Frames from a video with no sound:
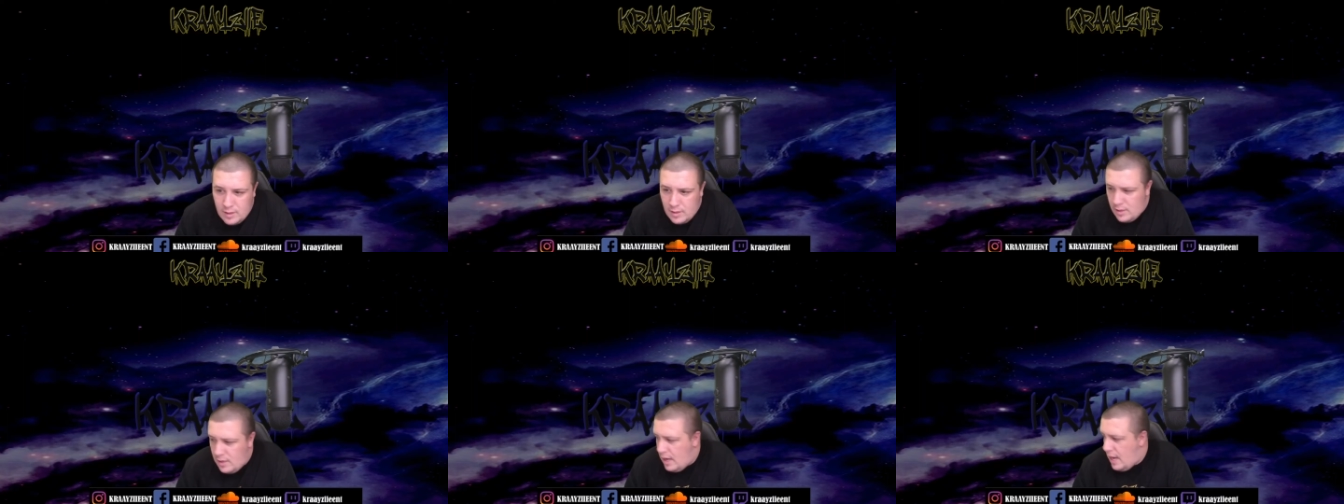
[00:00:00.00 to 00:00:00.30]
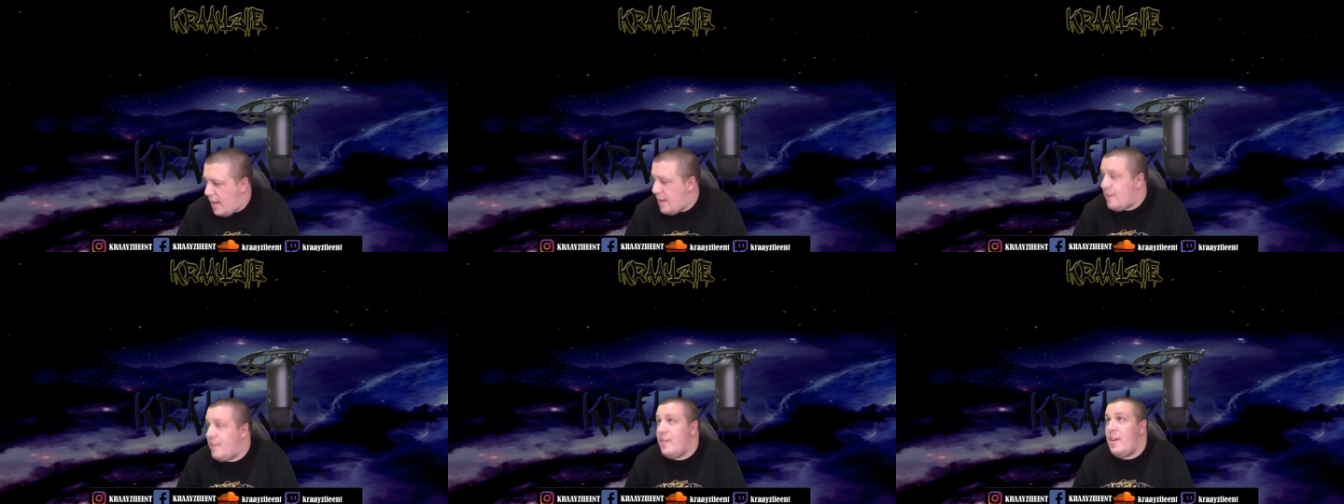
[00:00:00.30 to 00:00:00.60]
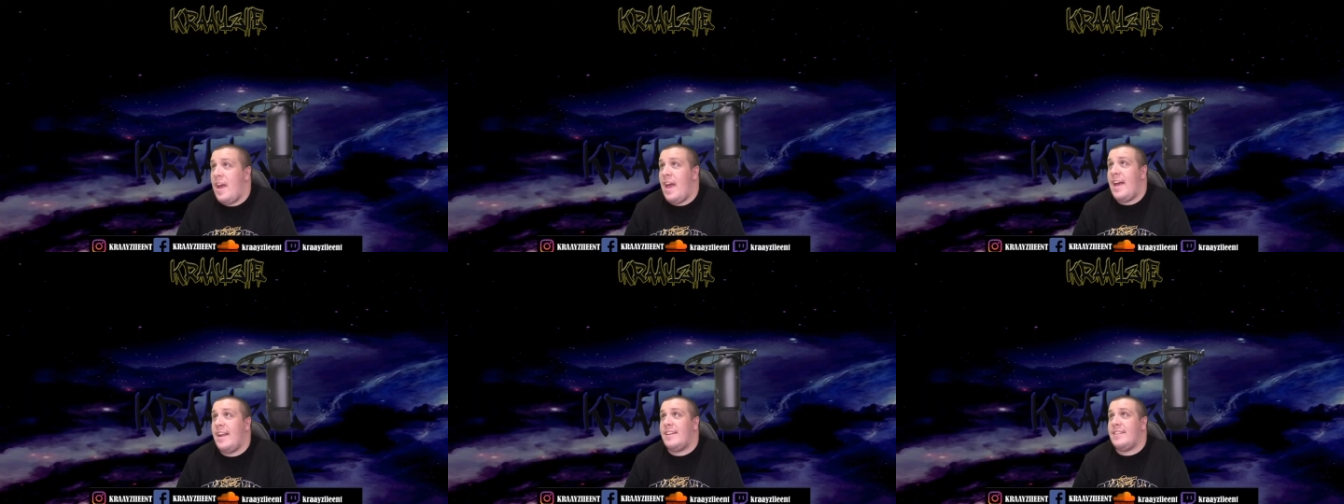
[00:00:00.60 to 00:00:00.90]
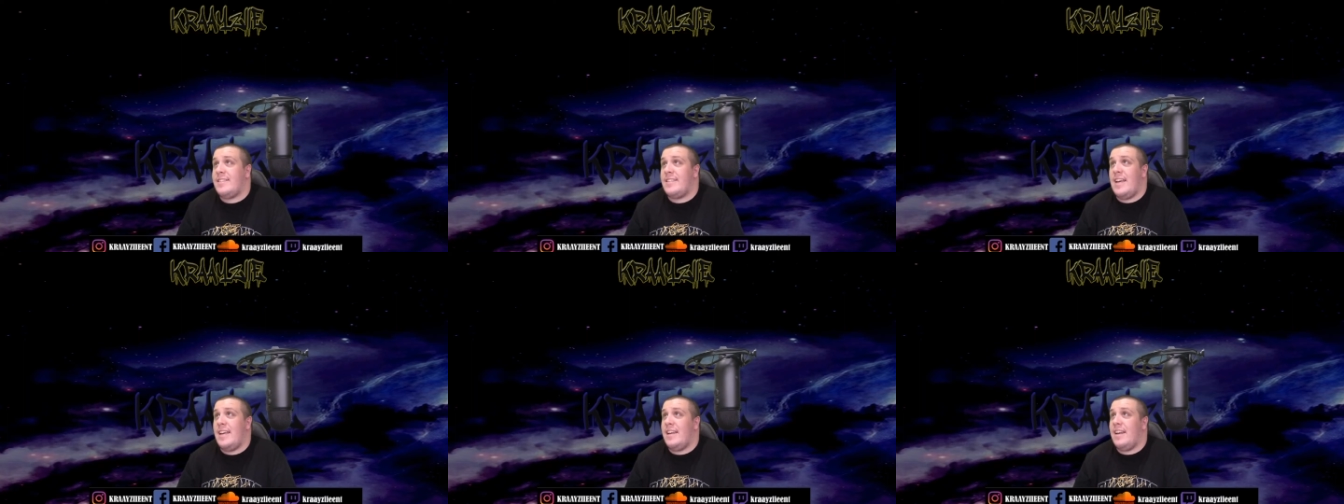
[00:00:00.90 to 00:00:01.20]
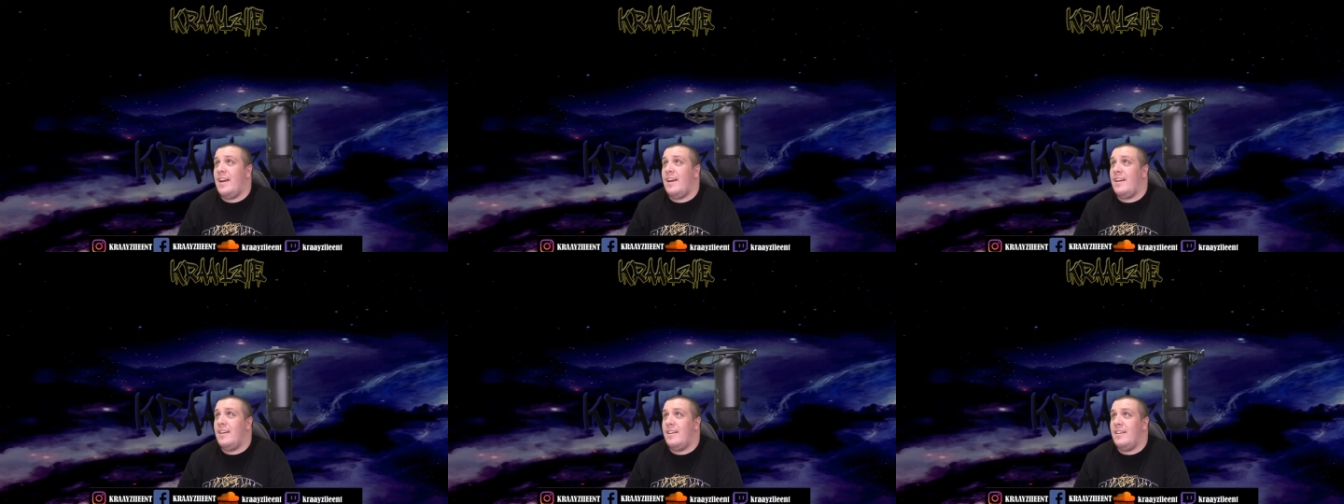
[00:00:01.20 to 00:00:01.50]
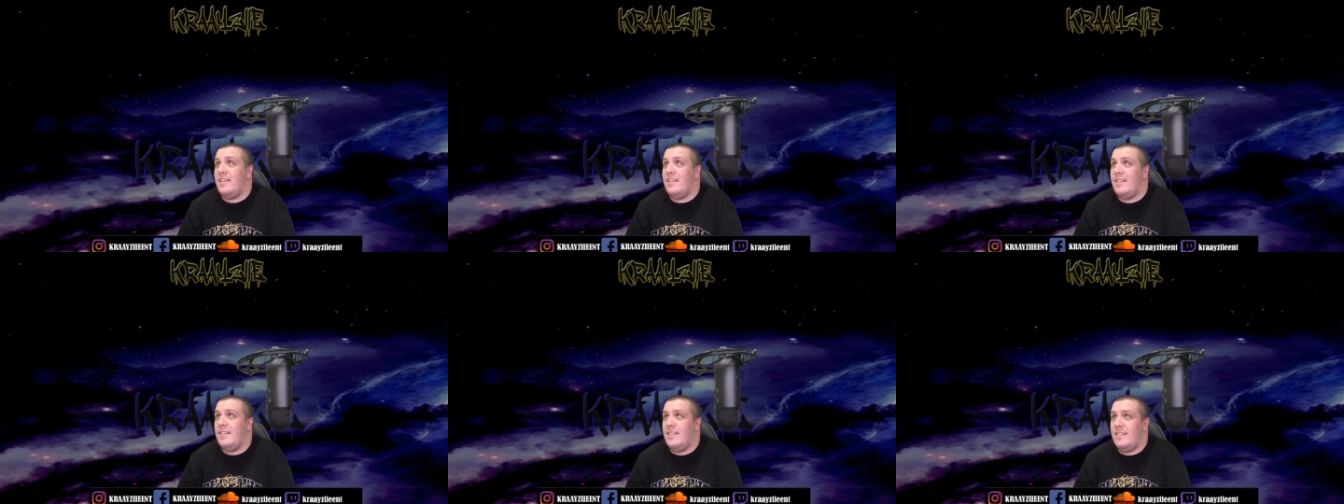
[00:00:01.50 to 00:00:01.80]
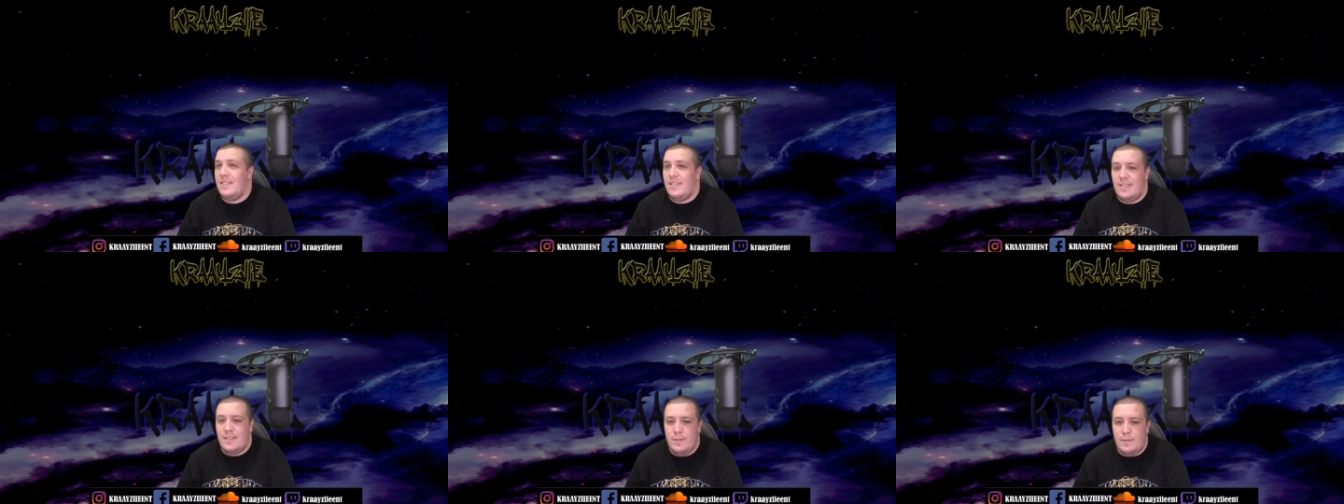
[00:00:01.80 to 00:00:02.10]
I don't know how to say that,
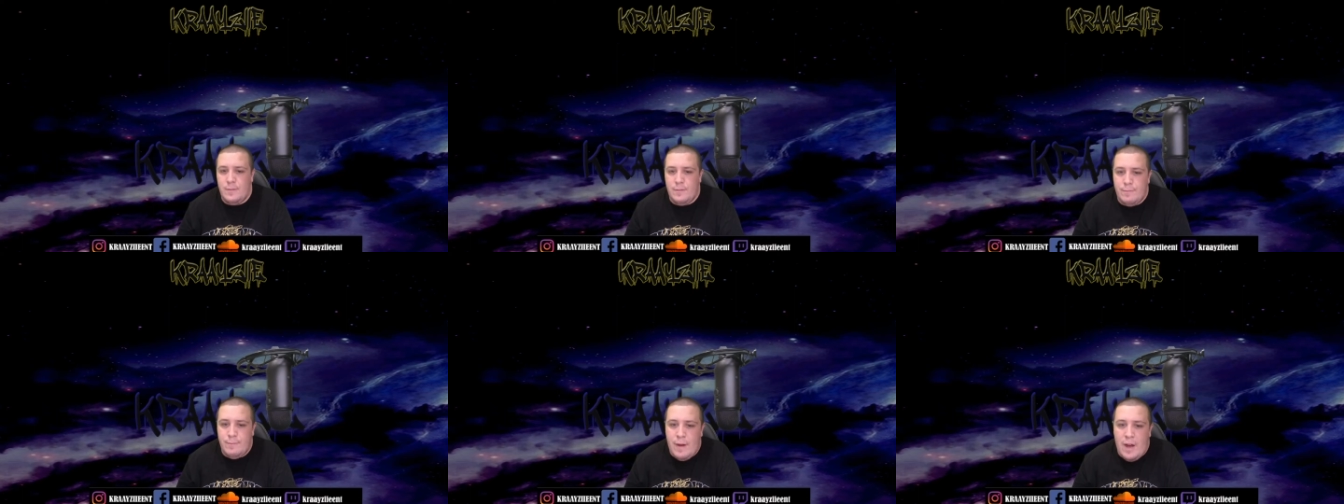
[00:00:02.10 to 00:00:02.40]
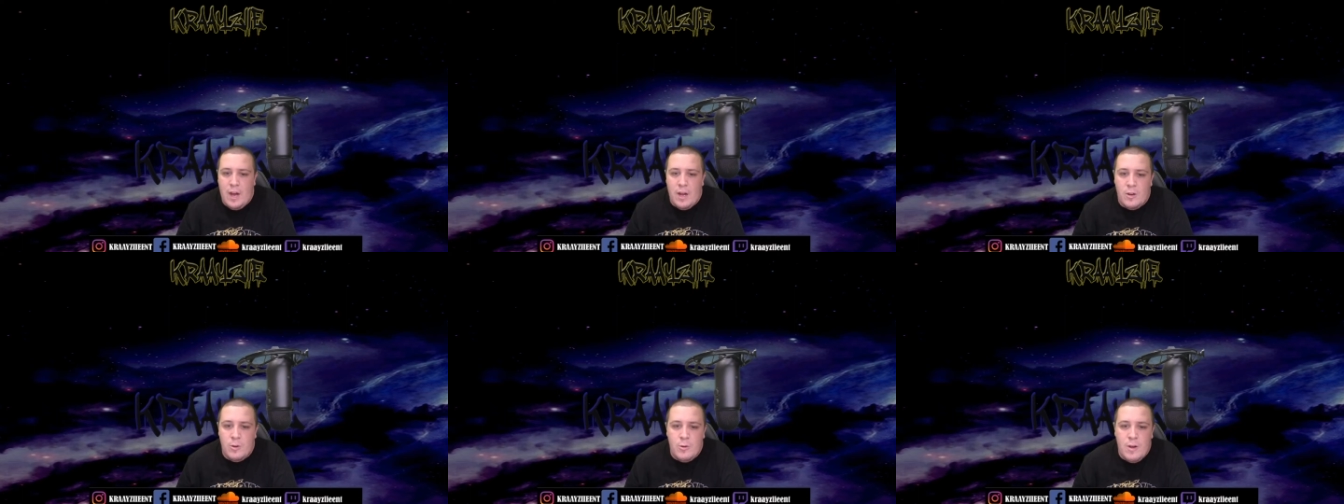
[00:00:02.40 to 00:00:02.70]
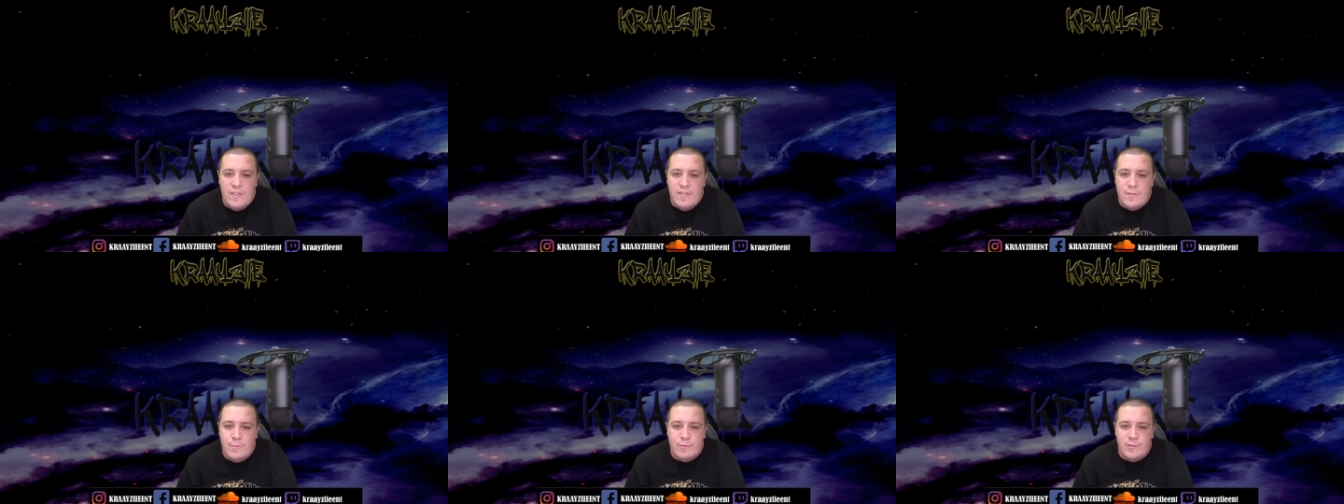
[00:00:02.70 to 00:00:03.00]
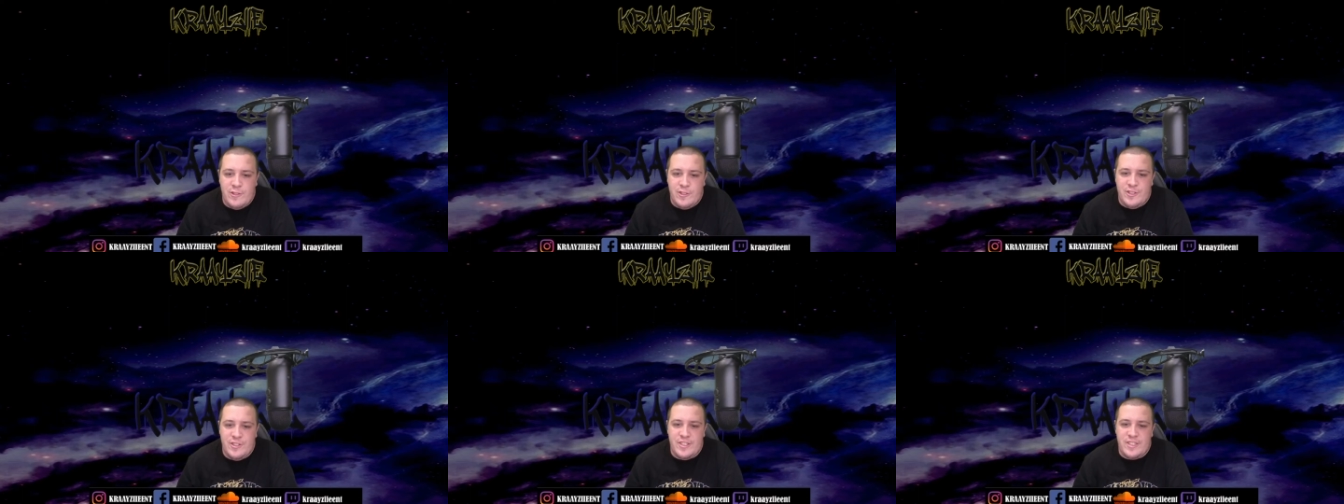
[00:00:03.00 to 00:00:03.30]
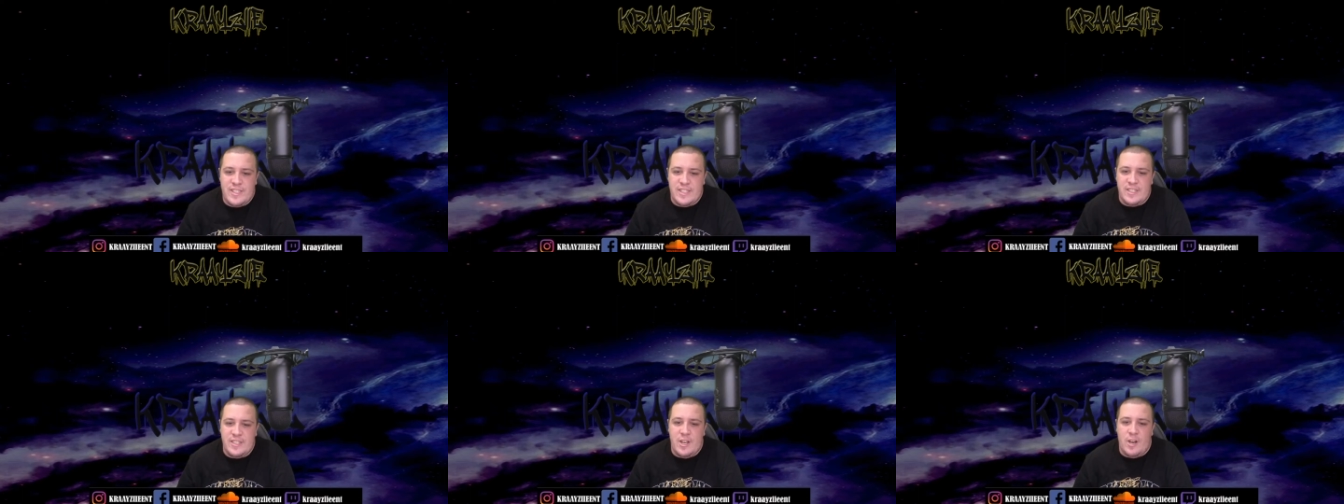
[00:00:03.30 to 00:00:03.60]
but whoever produced it,